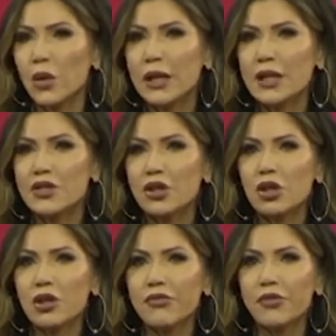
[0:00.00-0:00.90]
We need to
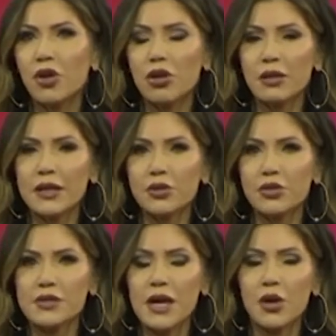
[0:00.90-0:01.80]
look for our
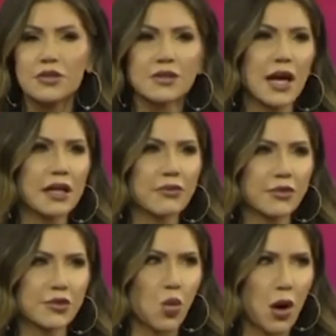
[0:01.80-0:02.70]
leaders outside of
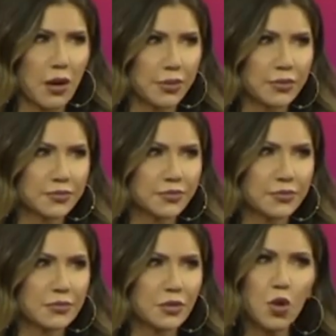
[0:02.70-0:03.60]
the swamp.
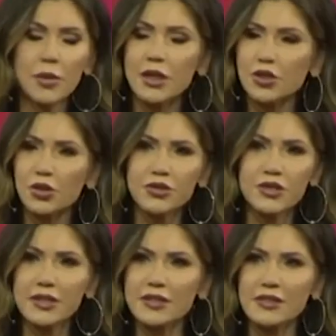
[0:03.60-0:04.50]
Nobody turns
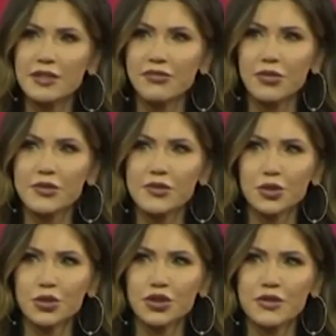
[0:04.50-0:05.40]
to D.C. for the
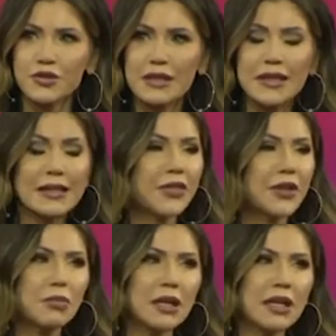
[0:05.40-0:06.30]
solutions.
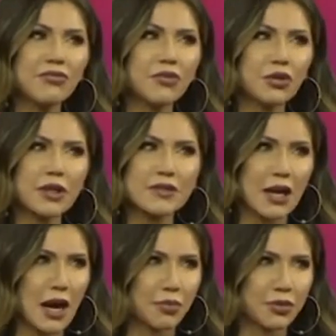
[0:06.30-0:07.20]
Nothing meaningful gets
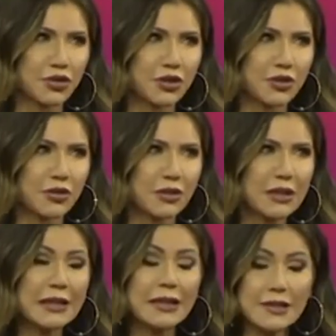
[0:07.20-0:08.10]
accomplished here.
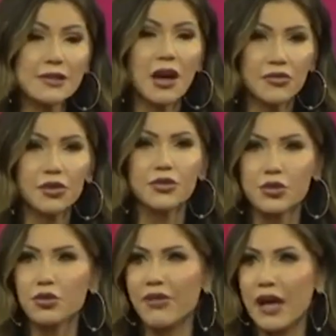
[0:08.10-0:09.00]
It is
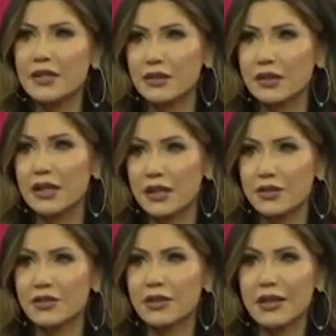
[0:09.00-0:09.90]
governors who have had to
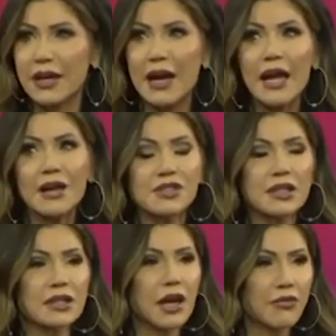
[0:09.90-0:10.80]
lead. And I have
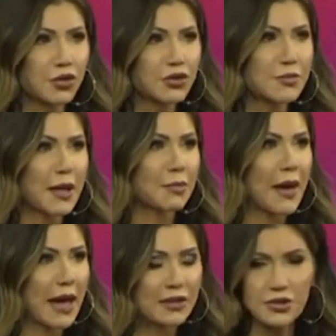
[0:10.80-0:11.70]
seen governors make
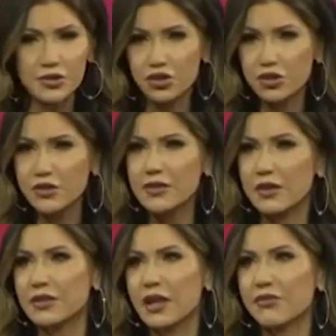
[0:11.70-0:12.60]
bad decisions
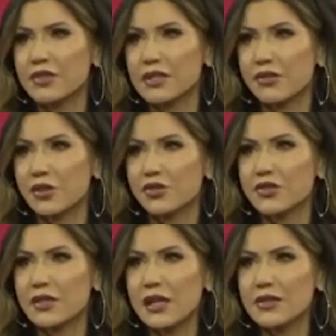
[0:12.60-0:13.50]
and devastate their
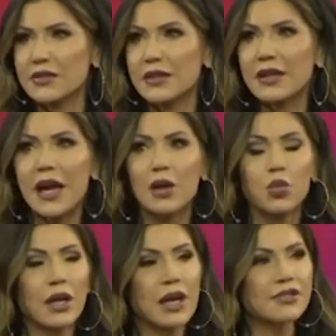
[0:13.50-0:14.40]
states.
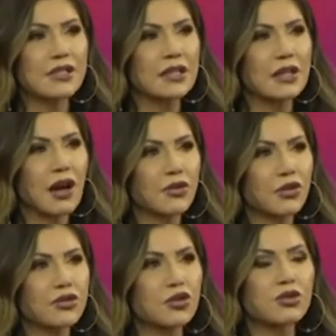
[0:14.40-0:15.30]
And we have seen
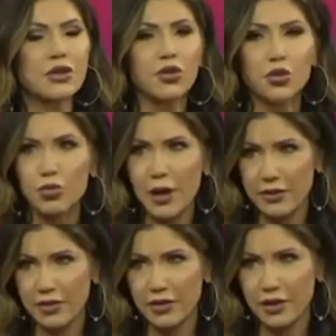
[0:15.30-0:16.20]
governors who did the
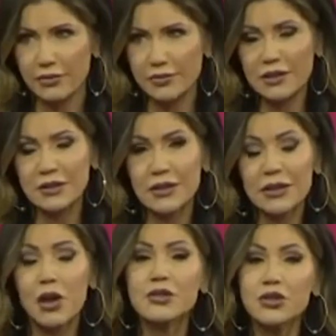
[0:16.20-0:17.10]
right thing.
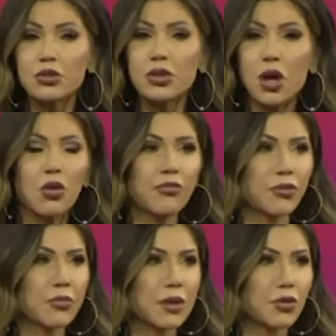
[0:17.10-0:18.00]
Now, as you know,
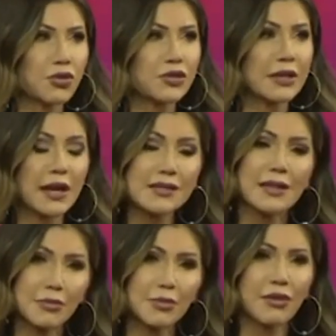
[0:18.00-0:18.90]
for me personally, I
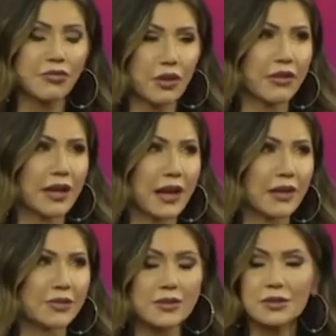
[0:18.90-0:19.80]
slammed my foot on the
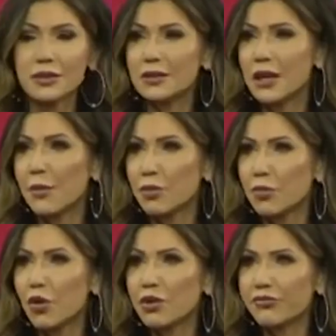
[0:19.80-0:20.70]
gas. I
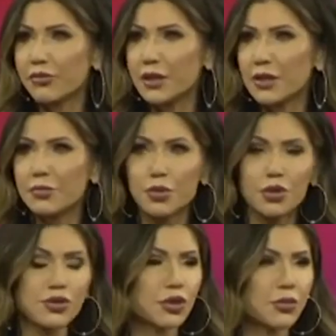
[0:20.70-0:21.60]
promoted freedom,
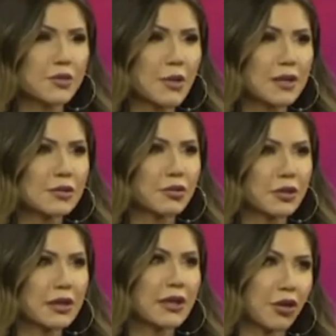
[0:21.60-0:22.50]
personal
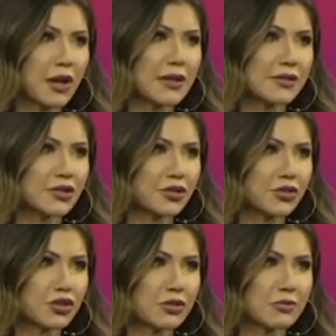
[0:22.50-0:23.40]
responsibility, and our
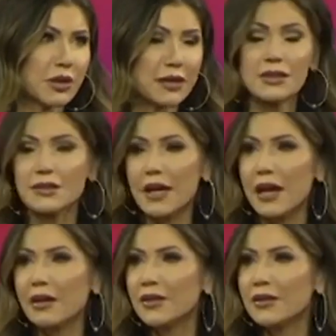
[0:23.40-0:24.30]
Constitution. And
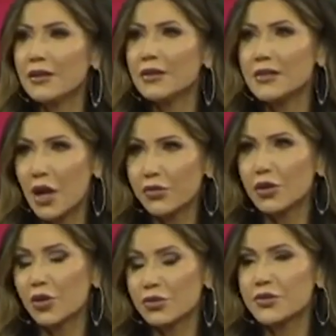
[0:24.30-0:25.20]
today, South
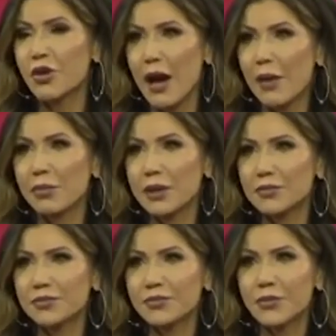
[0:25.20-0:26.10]
Dakotans are happy.
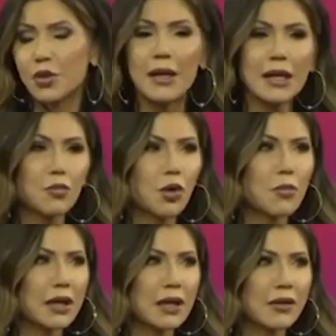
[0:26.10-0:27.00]
They're making more
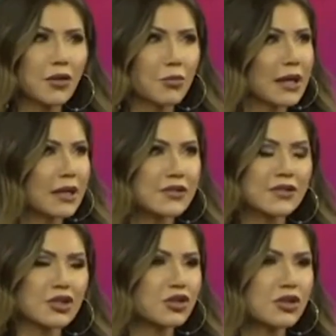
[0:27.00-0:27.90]
money. They're making
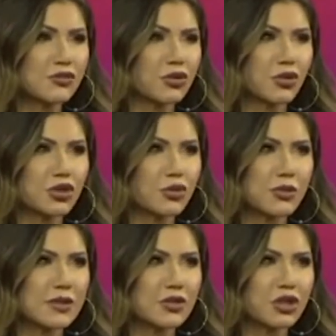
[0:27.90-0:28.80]
decisions for their
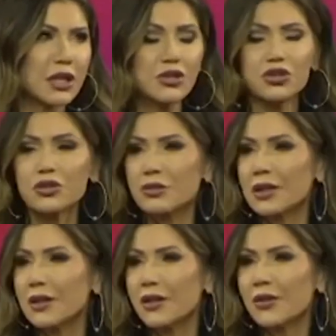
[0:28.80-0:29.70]
children's education.